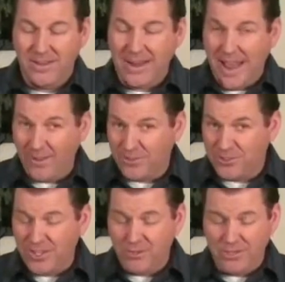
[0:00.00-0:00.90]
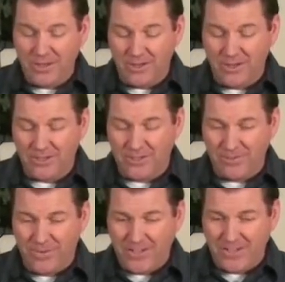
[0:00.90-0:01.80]
Now, the secret here is
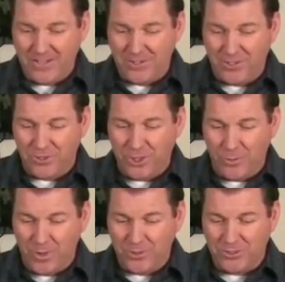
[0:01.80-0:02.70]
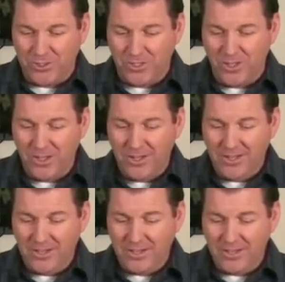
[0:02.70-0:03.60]
if I did this in slow motion,
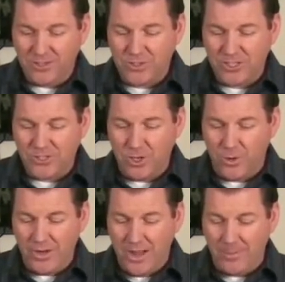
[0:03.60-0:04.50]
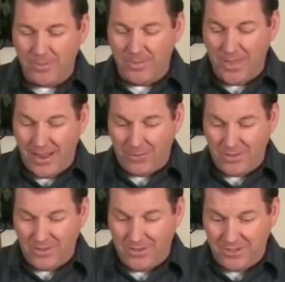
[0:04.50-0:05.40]
this stick's going up, that
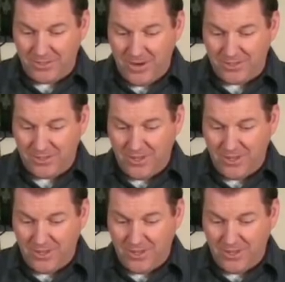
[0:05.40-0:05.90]
one, the grace